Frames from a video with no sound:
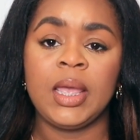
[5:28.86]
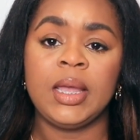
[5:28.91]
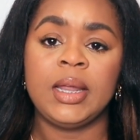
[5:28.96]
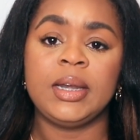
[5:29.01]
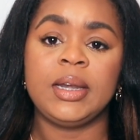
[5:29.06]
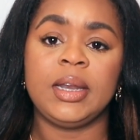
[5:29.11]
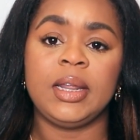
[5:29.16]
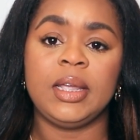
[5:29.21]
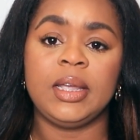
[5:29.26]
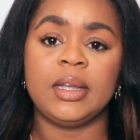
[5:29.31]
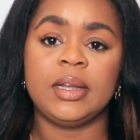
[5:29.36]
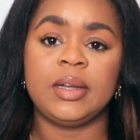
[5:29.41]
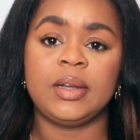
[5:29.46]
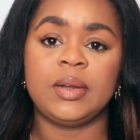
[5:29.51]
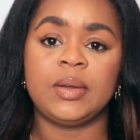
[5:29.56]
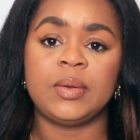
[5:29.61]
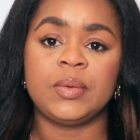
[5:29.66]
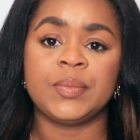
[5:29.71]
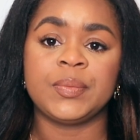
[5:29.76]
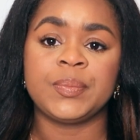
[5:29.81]

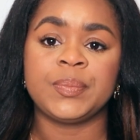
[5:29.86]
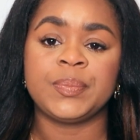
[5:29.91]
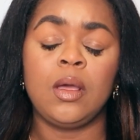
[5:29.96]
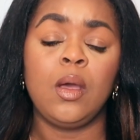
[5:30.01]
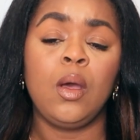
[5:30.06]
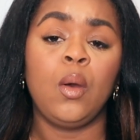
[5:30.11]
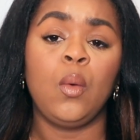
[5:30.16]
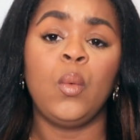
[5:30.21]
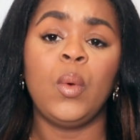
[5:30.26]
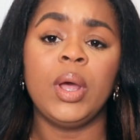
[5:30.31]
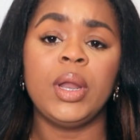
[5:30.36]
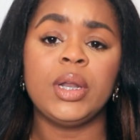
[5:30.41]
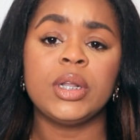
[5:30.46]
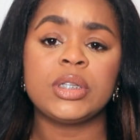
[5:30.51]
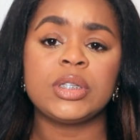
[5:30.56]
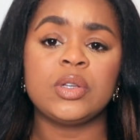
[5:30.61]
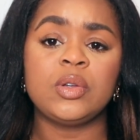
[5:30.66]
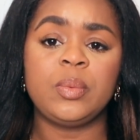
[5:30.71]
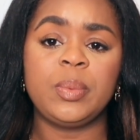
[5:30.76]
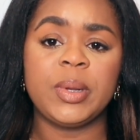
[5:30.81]
Now, 1 to
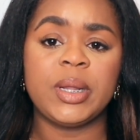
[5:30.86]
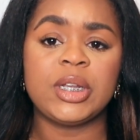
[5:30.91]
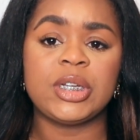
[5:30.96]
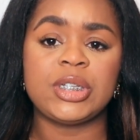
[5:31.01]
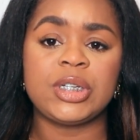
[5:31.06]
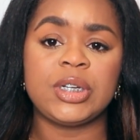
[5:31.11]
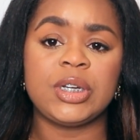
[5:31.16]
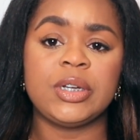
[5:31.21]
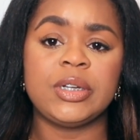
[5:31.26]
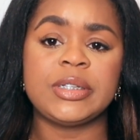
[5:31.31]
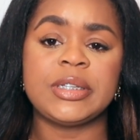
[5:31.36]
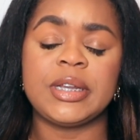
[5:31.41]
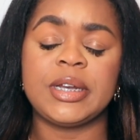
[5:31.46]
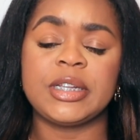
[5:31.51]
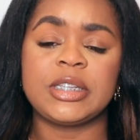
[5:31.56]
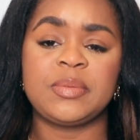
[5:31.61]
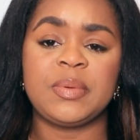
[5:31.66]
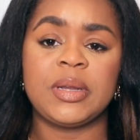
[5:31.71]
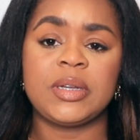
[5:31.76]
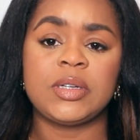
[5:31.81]
2 plus years in a
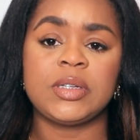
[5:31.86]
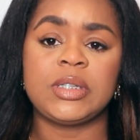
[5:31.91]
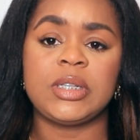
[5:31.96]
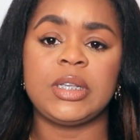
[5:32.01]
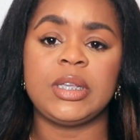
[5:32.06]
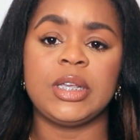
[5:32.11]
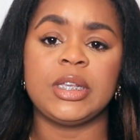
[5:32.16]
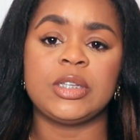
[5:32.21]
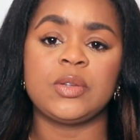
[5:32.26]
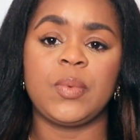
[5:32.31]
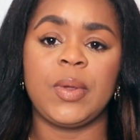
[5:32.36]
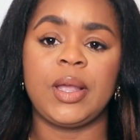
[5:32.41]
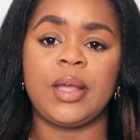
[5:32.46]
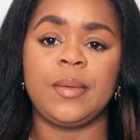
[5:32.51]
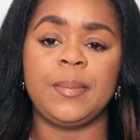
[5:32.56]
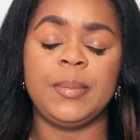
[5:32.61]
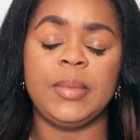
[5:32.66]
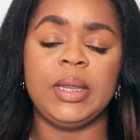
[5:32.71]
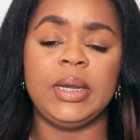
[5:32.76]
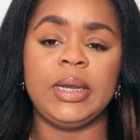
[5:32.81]
specialty is
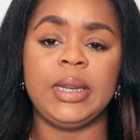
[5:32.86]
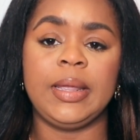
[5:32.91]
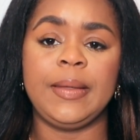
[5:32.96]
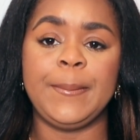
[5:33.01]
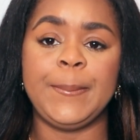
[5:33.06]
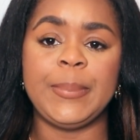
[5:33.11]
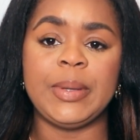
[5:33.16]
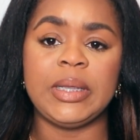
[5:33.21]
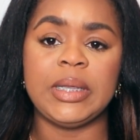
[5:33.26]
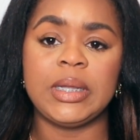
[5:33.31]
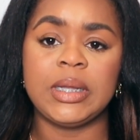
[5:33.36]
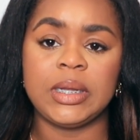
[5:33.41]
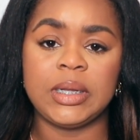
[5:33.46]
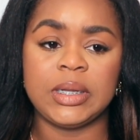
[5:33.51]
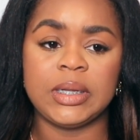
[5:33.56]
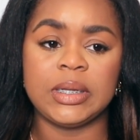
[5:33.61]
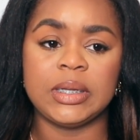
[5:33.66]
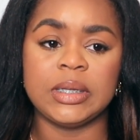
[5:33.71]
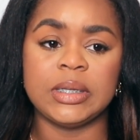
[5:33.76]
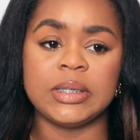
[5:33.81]
recommended
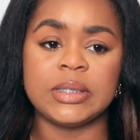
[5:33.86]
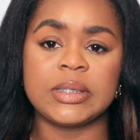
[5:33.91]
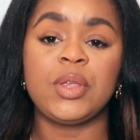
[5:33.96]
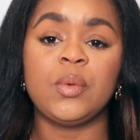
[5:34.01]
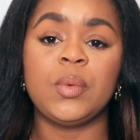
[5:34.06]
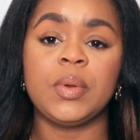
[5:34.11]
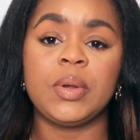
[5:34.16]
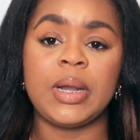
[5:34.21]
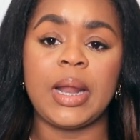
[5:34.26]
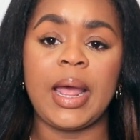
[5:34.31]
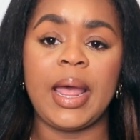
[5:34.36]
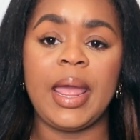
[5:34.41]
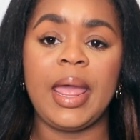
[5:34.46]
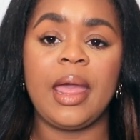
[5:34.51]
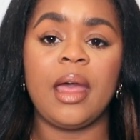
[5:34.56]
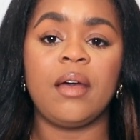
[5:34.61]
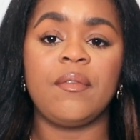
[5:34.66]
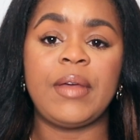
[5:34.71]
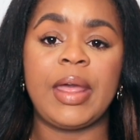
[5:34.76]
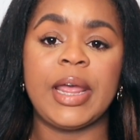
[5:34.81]
because you will not
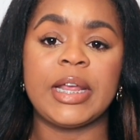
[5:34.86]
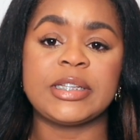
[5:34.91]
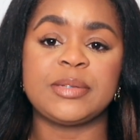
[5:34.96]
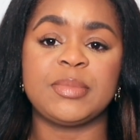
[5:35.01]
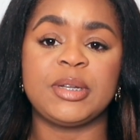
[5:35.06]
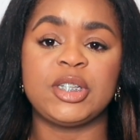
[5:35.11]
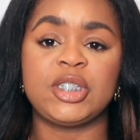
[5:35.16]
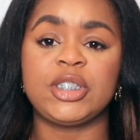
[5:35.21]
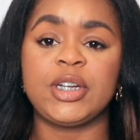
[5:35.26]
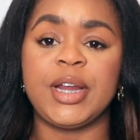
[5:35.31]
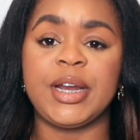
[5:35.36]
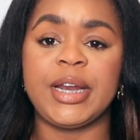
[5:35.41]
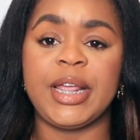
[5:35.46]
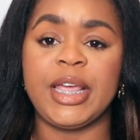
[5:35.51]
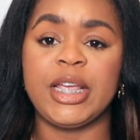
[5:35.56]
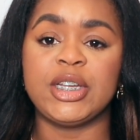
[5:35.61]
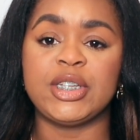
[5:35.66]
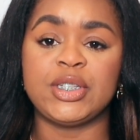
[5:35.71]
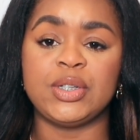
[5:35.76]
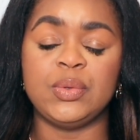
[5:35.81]
have as much training
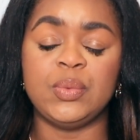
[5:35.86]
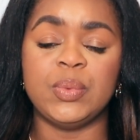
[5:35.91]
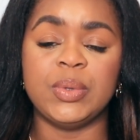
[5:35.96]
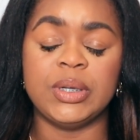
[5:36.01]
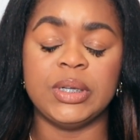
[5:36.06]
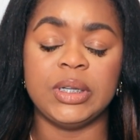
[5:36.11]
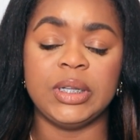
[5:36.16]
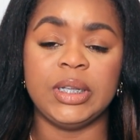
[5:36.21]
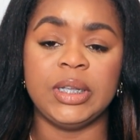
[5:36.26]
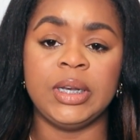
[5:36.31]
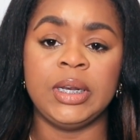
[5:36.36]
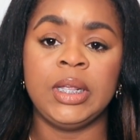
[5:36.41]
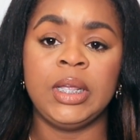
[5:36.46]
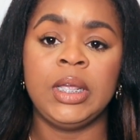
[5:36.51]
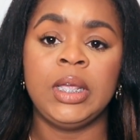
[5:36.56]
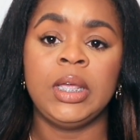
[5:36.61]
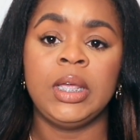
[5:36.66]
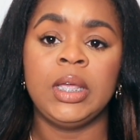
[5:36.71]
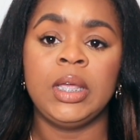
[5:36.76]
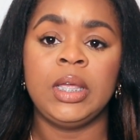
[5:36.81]
as you would
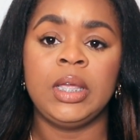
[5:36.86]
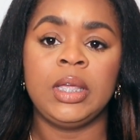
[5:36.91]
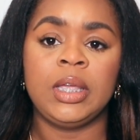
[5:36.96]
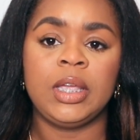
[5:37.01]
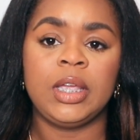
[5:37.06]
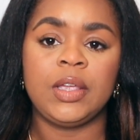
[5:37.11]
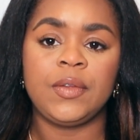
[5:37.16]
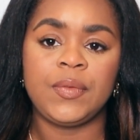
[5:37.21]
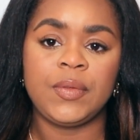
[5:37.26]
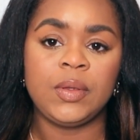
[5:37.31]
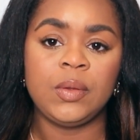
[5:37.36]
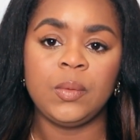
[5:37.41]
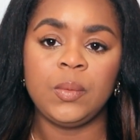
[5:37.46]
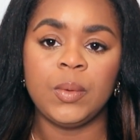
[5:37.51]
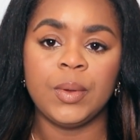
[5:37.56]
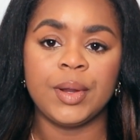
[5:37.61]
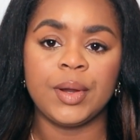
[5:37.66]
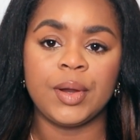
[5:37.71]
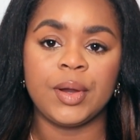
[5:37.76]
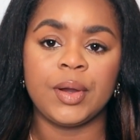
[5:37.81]
if you
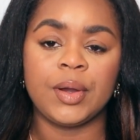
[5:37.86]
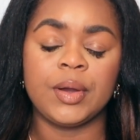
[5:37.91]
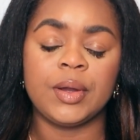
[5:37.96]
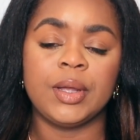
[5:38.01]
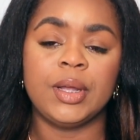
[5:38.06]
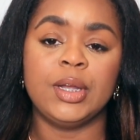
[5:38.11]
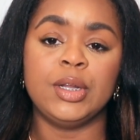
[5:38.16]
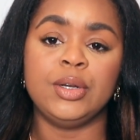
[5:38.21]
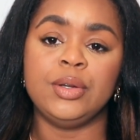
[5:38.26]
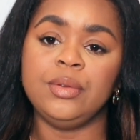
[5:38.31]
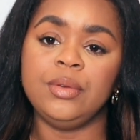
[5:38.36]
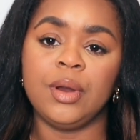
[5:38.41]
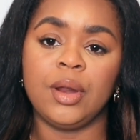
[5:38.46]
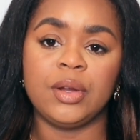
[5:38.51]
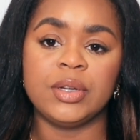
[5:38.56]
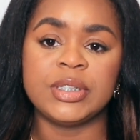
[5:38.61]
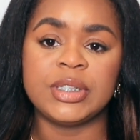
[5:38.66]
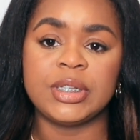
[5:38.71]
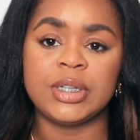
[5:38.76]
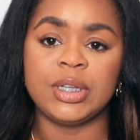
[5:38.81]
were a new
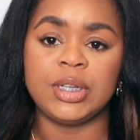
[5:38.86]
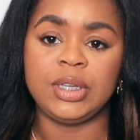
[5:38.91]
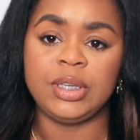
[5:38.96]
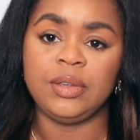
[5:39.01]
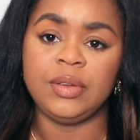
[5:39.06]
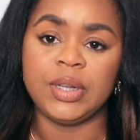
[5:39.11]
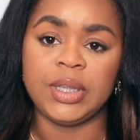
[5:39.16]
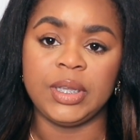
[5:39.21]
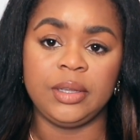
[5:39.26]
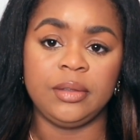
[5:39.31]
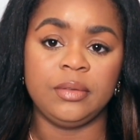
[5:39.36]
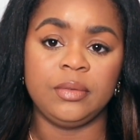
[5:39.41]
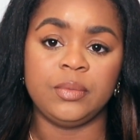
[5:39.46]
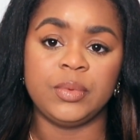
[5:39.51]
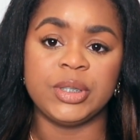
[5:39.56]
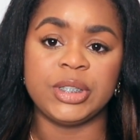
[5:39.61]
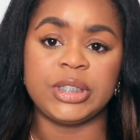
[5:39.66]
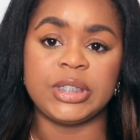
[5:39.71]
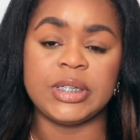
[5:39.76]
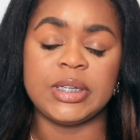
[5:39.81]
nurse to a unit,
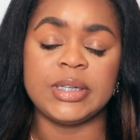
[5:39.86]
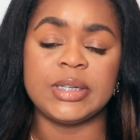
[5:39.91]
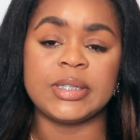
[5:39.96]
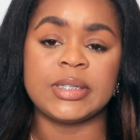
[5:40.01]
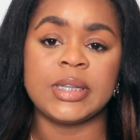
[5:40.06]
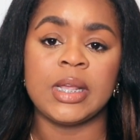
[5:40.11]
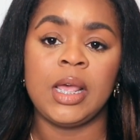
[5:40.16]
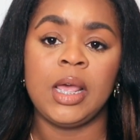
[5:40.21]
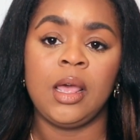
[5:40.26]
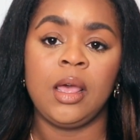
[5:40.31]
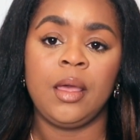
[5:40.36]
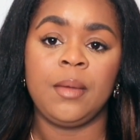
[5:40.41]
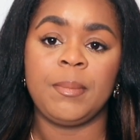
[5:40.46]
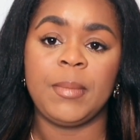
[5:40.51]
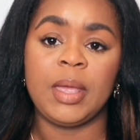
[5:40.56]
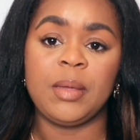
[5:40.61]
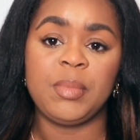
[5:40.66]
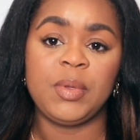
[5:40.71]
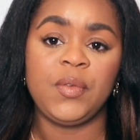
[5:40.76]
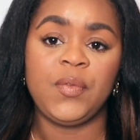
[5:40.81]
which is
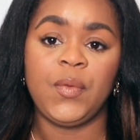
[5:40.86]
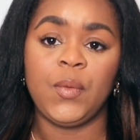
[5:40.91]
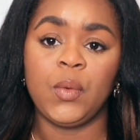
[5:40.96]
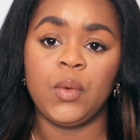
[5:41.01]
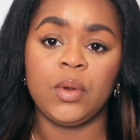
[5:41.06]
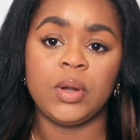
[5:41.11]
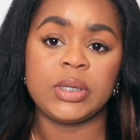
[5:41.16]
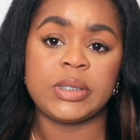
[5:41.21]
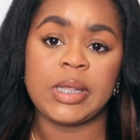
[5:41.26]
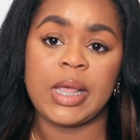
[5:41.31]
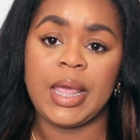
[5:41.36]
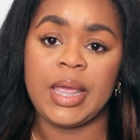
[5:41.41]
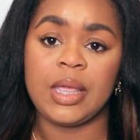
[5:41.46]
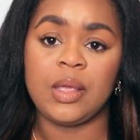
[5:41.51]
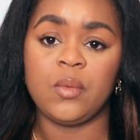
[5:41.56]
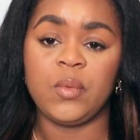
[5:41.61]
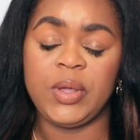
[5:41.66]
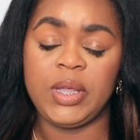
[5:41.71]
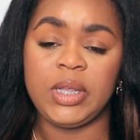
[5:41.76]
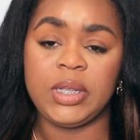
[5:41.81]
maybe 4 to
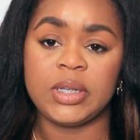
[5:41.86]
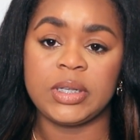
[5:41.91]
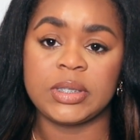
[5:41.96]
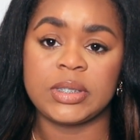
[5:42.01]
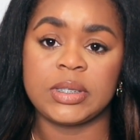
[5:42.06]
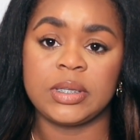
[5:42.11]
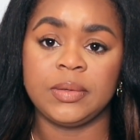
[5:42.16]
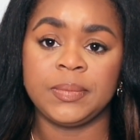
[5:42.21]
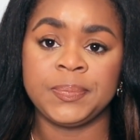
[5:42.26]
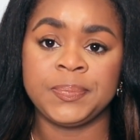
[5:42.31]
8 weeks